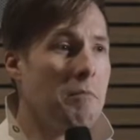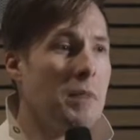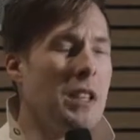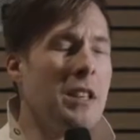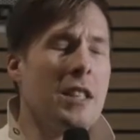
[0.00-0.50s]

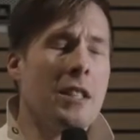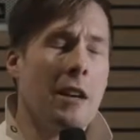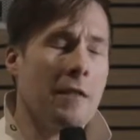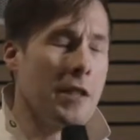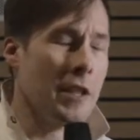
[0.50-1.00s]
It doesn't
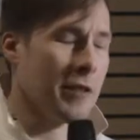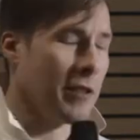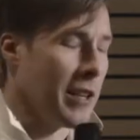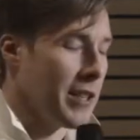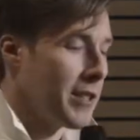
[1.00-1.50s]
have a
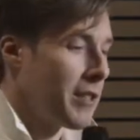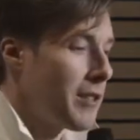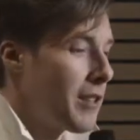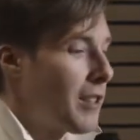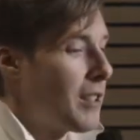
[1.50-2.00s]
centralized
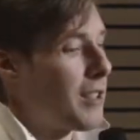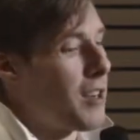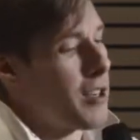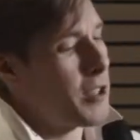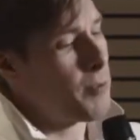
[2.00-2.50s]

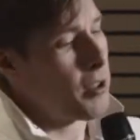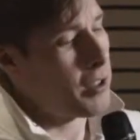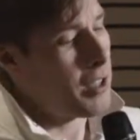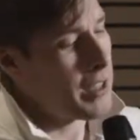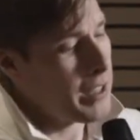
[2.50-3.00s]
customer
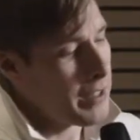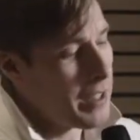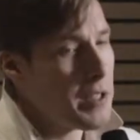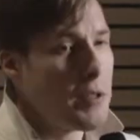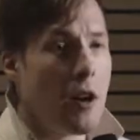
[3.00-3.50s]
client
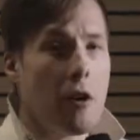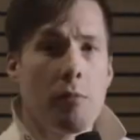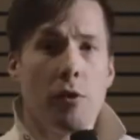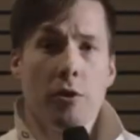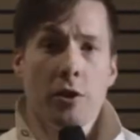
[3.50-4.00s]
as our
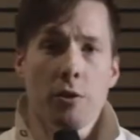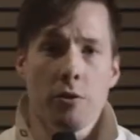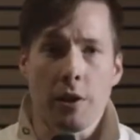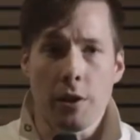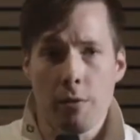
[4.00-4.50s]
projects
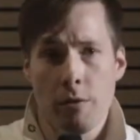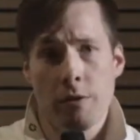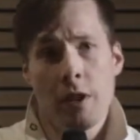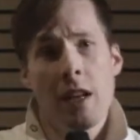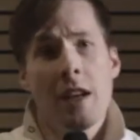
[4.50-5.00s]
usually do,
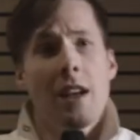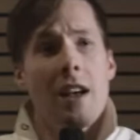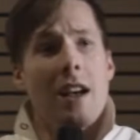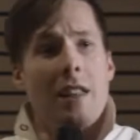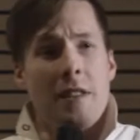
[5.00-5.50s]

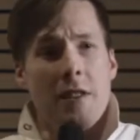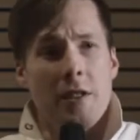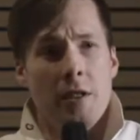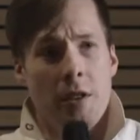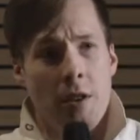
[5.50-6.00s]
and
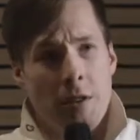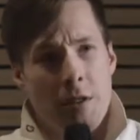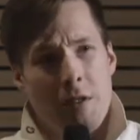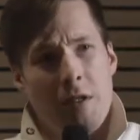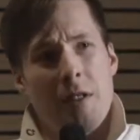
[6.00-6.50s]
there's not
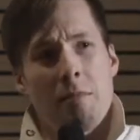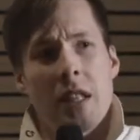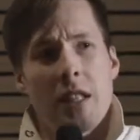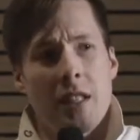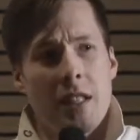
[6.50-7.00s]
a
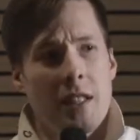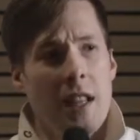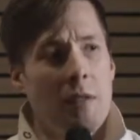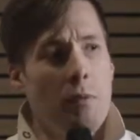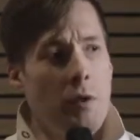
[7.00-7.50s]
business
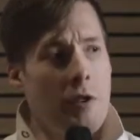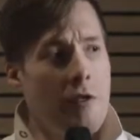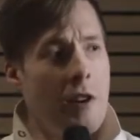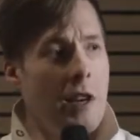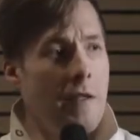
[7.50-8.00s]
that would
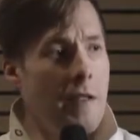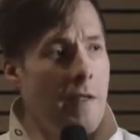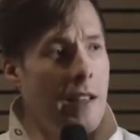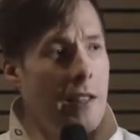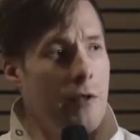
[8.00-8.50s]
drive the
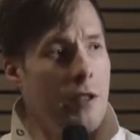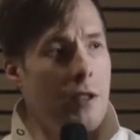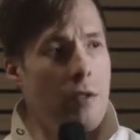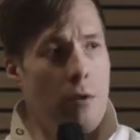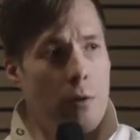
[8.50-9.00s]
values
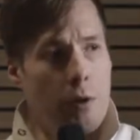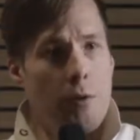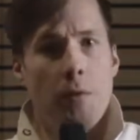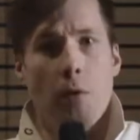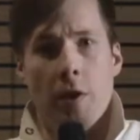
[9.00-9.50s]
and goals
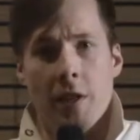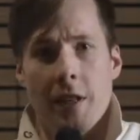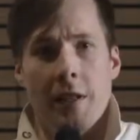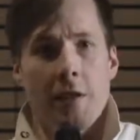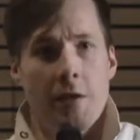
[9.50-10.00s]
for
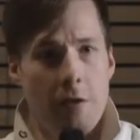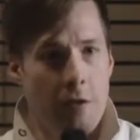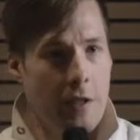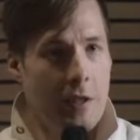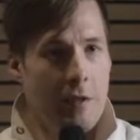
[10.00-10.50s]
designing the
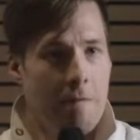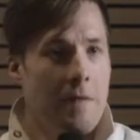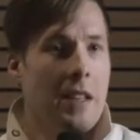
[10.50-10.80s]
service.